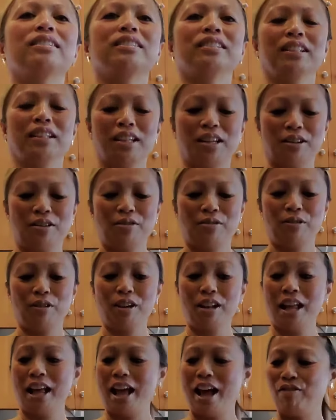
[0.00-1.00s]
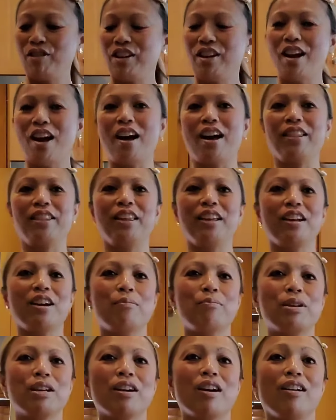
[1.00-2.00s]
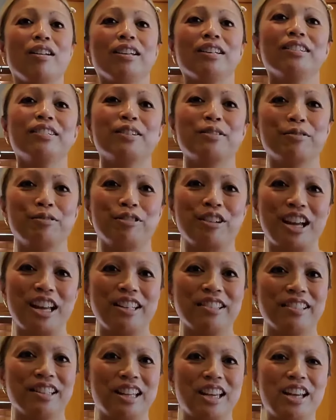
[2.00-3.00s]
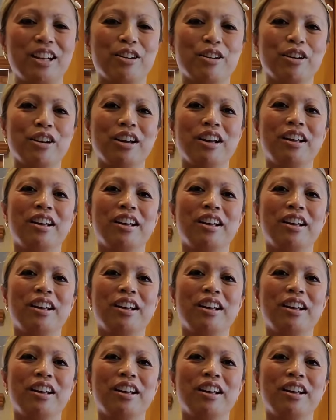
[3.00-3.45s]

We're gonna have a lot. I think I'll be calling some friends later.